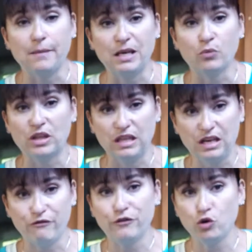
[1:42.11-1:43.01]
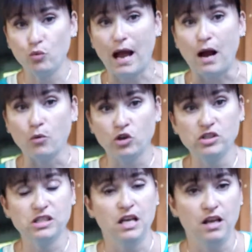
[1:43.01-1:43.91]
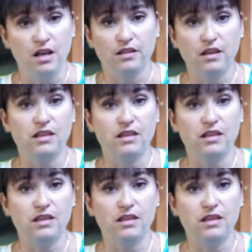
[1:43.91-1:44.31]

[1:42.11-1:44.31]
I mean, within a few hours, the